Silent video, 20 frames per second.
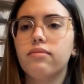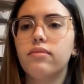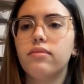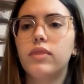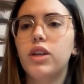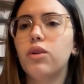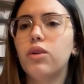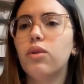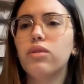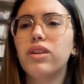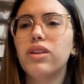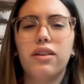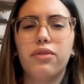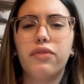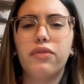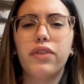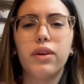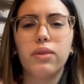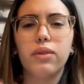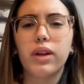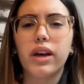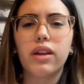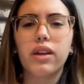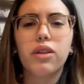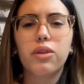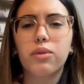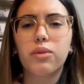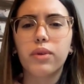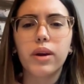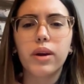you only have a few, like
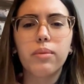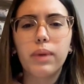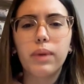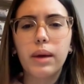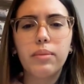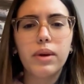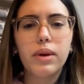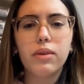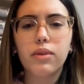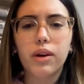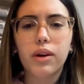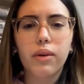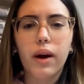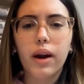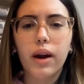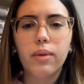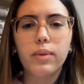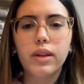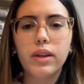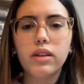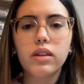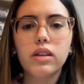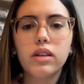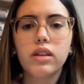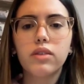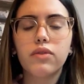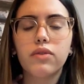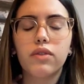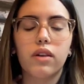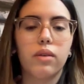3 maybe
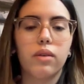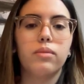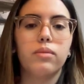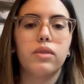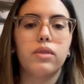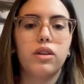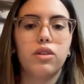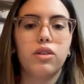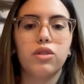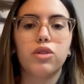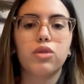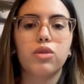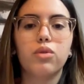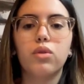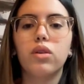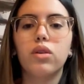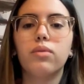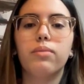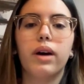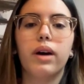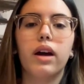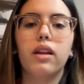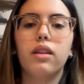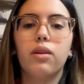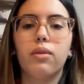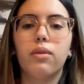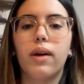requirements from your school, but the